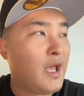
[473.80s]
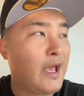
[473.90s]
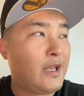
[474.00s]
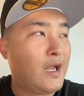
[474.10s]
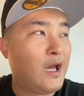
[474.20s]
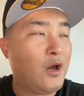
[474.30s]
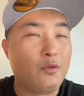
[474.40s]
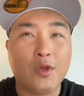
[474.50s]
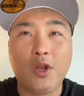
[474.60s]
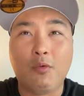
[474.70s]
And,
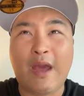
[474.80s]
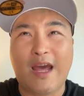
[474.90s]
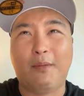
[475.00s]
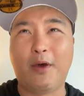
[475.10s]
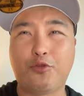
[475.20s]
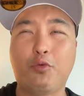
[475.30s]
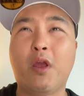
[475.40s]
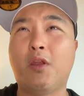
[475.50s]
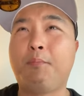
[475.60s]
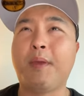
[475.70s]
uh, you know, we had about
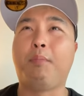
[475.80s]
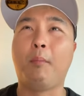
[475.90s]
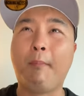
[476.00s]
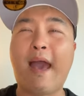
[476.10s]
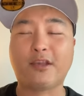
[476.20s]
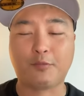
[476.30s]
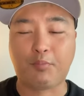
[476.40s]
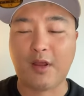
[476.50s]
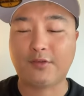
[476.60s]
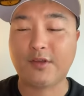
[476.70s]
300 people max
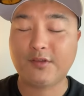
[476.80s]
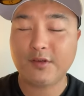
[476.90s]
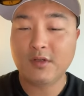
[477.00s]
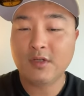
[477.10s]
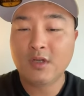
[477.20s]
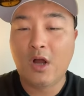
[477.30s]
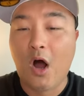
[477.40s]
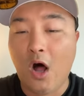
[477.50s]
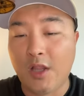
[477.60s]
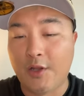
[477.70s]
present,
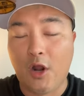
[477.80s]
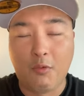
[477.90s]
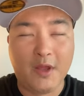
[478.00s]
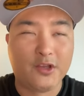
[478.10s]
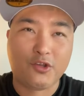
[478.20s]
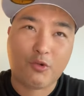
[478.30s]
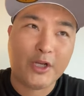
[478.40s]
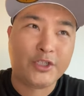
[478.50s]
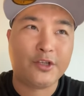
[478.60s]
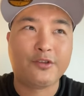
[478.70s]
all in all
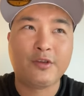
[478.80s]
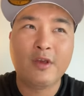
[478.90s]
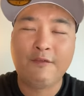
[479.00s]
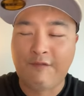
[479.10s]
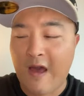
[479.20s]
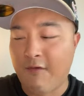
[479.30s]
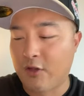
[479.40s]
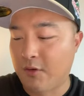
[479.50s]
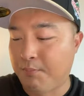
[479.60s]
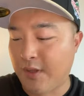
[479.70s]
registrations, 500